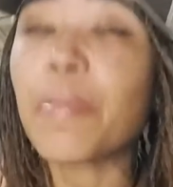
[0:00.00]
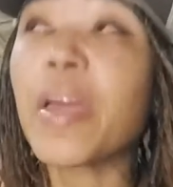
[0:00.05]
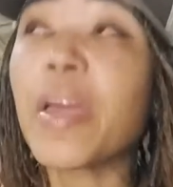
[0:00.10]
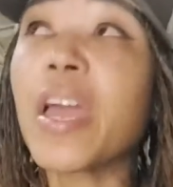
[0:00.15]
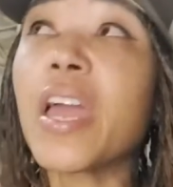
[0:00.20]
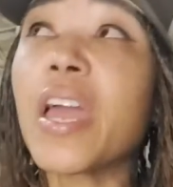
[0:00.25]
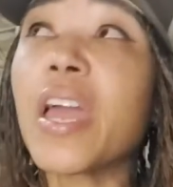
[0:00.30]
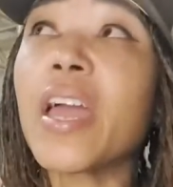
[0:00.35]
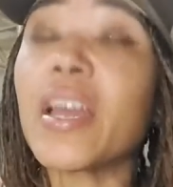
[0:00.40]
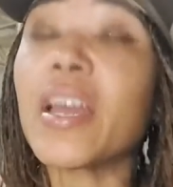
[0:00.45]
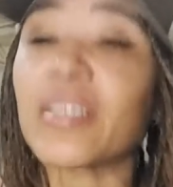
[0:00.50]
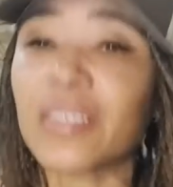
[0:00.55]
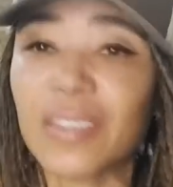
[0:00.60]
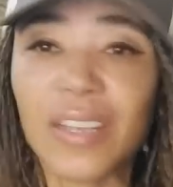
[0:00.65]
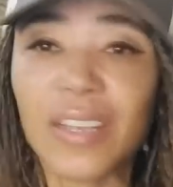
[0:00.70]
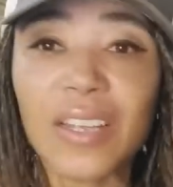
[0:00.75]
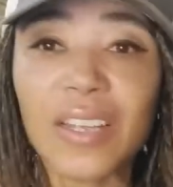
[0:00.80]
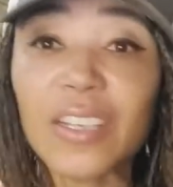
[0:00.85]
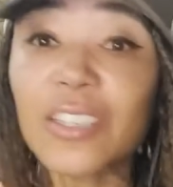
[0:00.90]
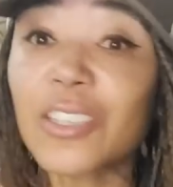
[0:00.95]
Pissed.
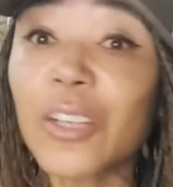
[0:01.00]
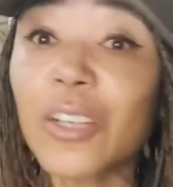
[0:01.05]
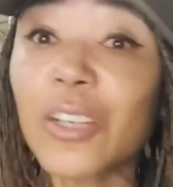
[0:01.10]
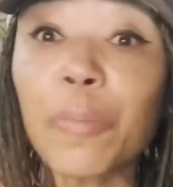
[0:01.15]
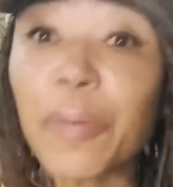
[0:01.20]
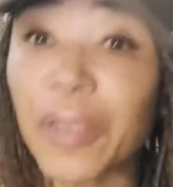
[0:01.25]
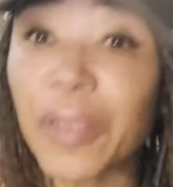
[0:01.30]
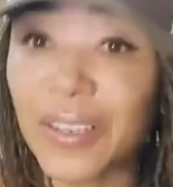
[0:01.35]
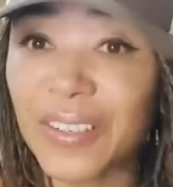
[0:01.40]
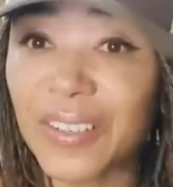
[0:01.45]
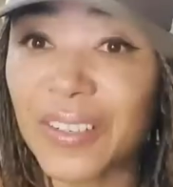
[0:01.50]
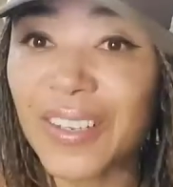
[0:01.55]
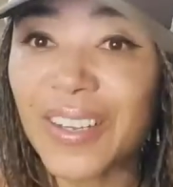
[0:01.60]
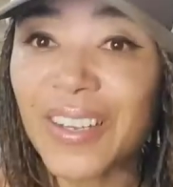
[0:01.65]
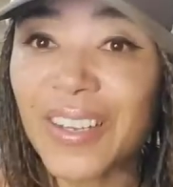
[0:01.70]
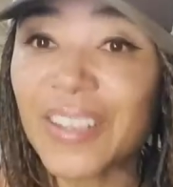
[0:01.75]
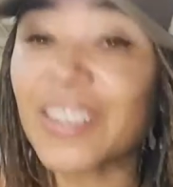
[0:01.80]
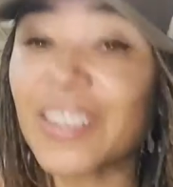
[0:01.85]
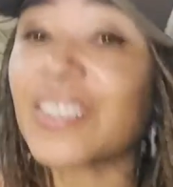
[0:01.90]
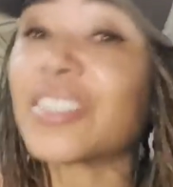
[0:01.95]
Still pissed.
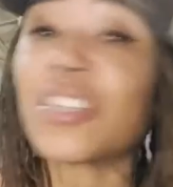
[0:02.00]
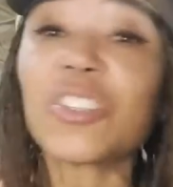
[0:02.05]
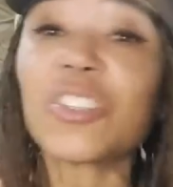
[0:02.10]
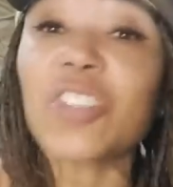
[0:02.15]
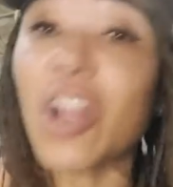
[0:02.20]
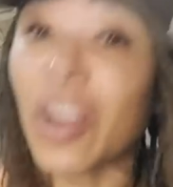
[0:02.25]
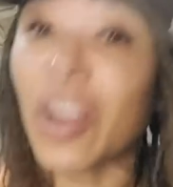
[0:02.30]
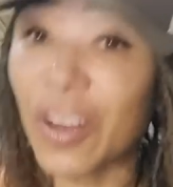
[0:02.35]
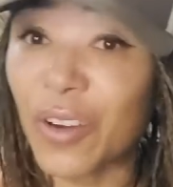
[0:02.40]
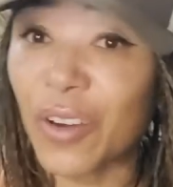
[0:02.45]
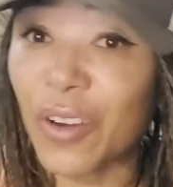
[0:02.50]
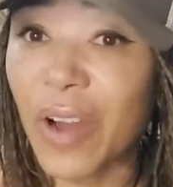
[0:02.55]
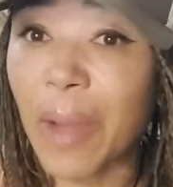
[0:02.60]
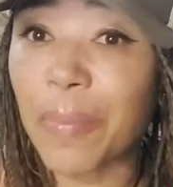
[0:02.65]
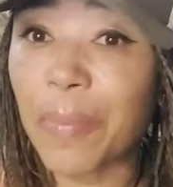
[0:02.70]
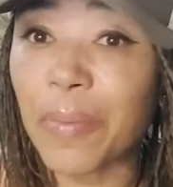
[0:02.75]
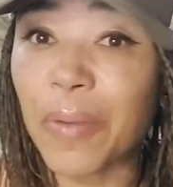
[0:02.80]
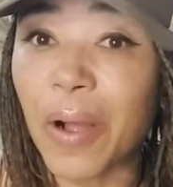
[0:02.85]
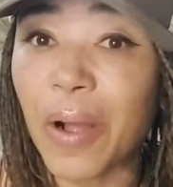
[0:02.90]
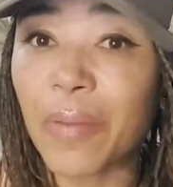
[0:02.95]
They're still talking
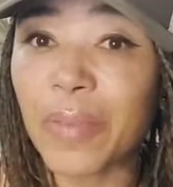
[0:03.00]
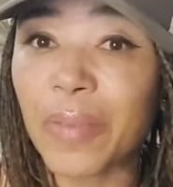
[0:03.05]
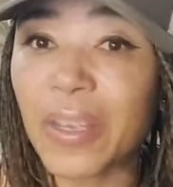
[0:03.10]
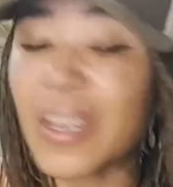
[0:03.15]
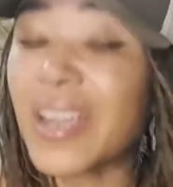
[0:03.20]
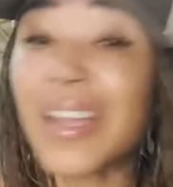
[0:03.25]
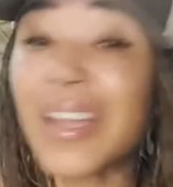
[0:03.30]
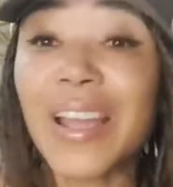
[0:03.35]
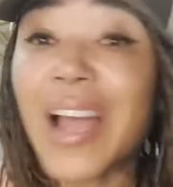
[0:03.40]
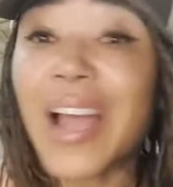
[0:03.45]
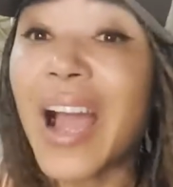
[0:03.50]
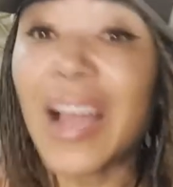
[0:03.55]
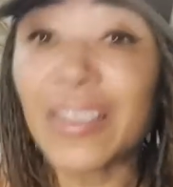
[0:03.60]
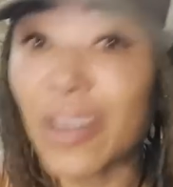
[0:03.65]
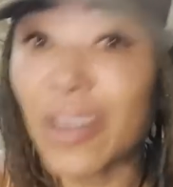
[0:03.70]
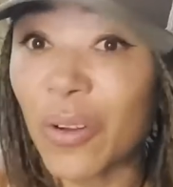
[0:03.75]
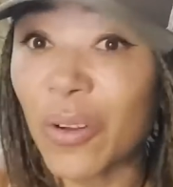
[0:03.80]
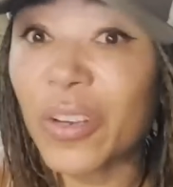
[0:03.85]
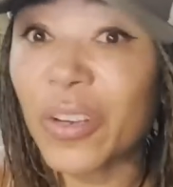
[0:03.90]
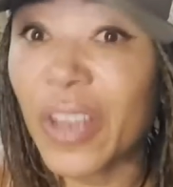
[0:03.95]
crap about me. I
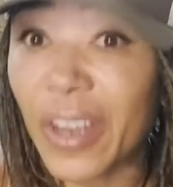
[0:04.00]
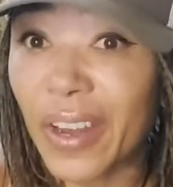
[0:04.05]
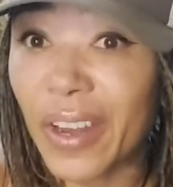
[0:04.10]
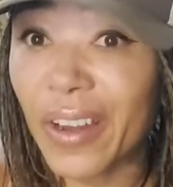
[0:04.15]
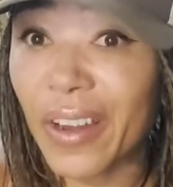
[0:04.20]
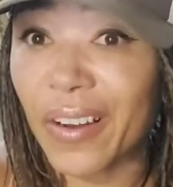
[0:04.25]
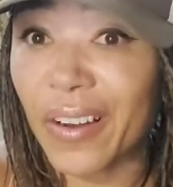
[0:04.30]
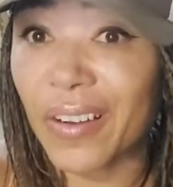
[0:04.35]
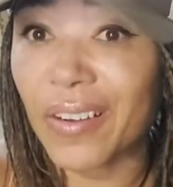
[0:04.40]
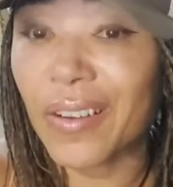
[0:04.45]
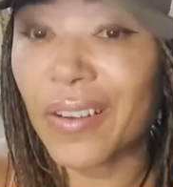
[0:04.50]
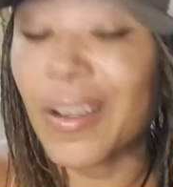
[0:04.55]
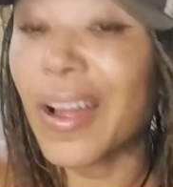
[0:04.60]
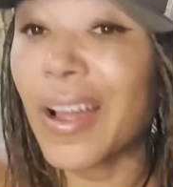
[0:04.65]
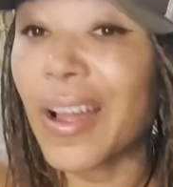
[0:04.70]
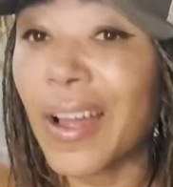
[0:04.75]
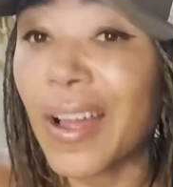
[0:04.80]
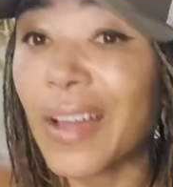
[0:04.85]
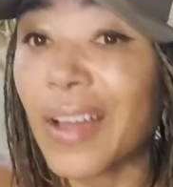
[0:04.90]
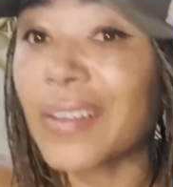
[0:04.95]
don't care.
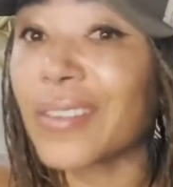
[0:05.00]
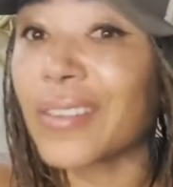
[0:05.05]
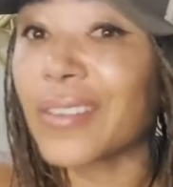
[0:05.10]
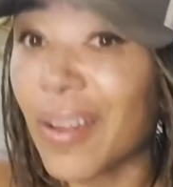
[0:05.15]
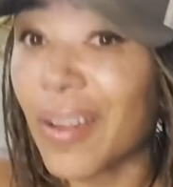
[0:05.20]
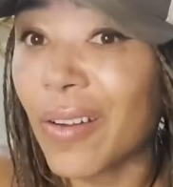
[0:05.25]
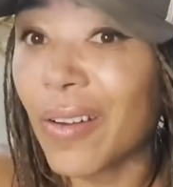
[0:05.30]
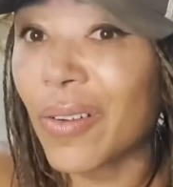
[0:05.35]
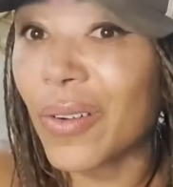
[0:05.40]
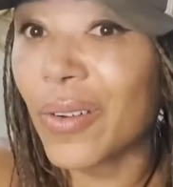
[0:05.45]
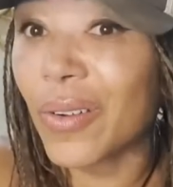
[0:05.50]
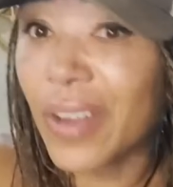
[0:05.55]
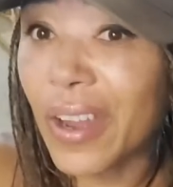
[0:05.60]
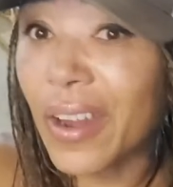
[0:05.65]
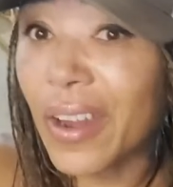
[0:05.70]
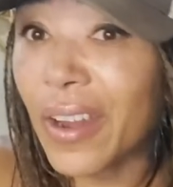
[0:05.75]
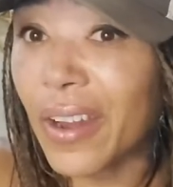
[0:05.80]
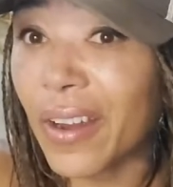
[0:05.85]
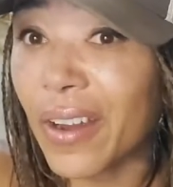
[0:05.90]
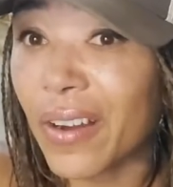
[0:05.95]
I don't
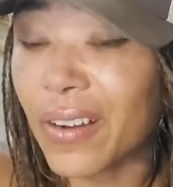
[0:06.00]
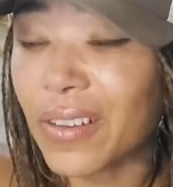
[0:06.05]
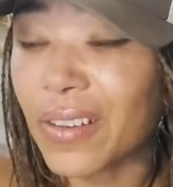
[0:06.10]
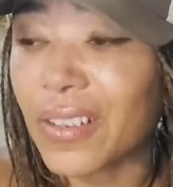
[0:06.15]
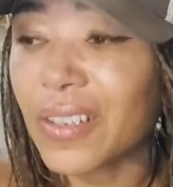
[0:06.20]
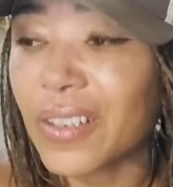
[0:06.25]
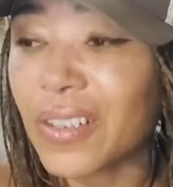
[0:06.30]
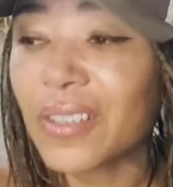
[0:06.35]
care.